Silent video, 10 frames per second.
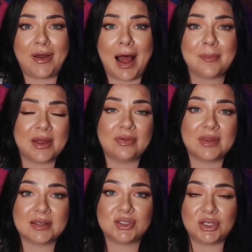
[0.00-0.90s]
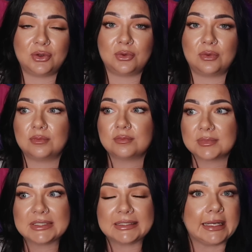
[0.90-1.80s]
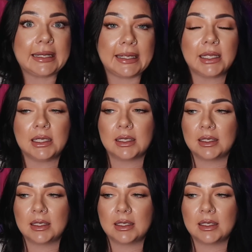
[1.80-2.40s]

up in this new city.